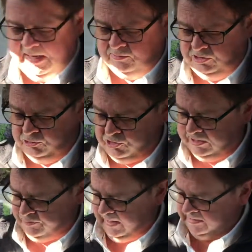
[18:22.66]
out and
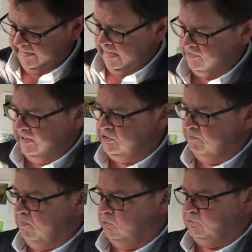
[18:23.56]
transplanted out into
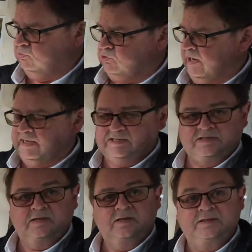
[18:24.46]
module
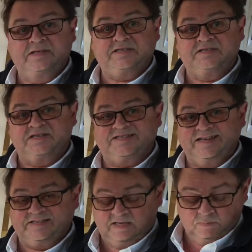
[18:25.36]
trays. This is a
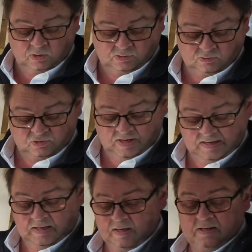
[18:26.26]
60 module
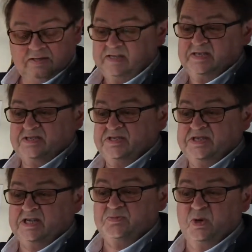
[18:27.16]
tray, this is a
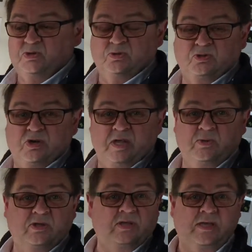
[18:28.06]
6 module tray, but
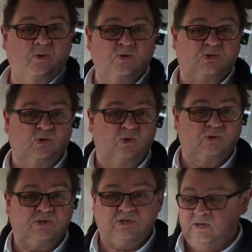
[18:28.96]
you can get all
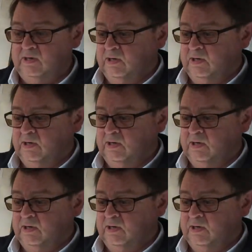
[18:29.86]
sorts.